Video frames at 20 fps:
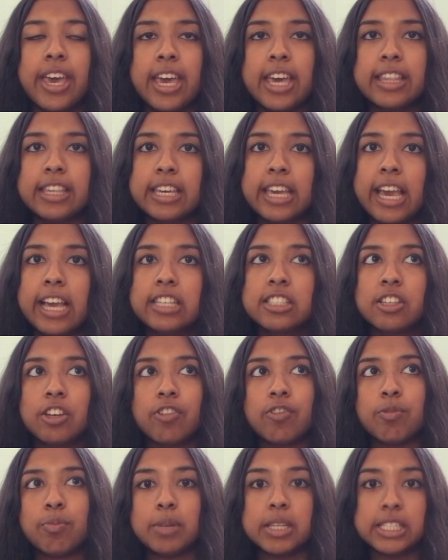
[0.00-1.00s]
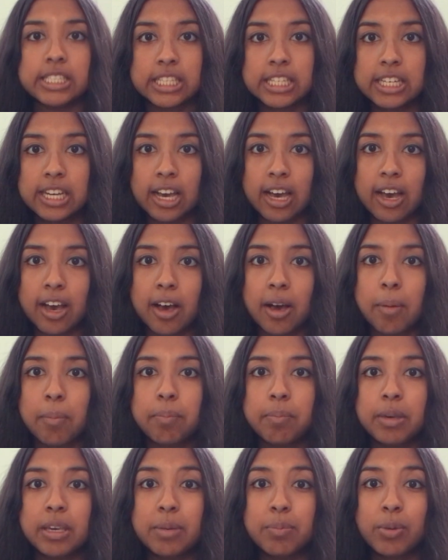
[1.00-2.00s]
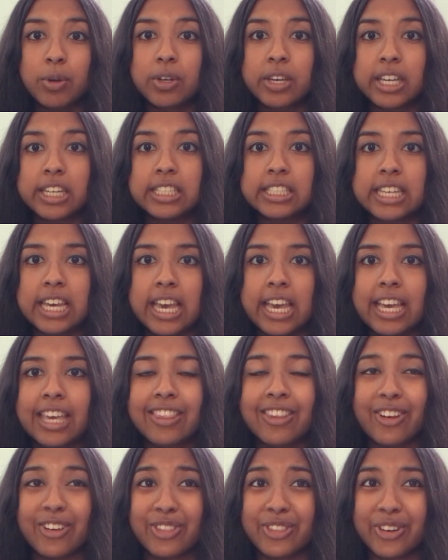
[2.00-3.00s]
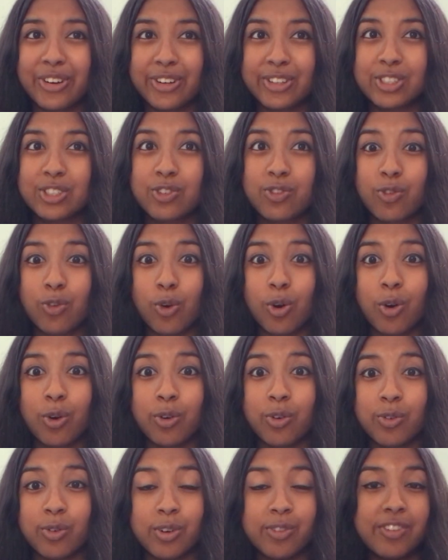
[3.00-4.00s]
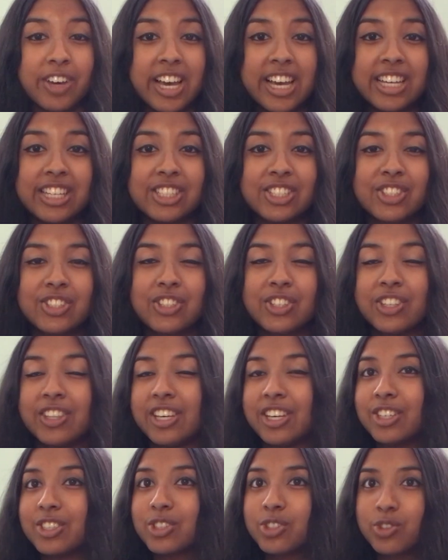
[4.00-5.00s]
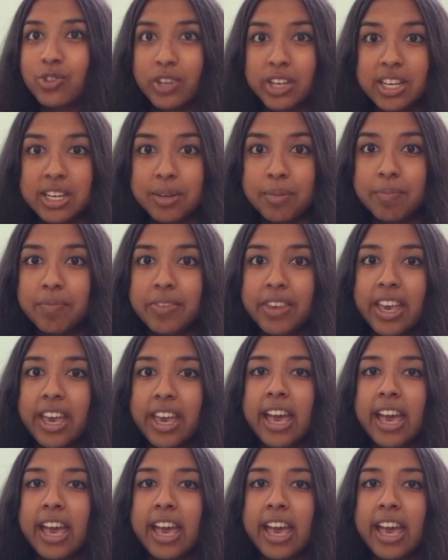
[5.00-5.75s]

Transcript: In the case of Medea, people can take their thirst for revenge to the extreme,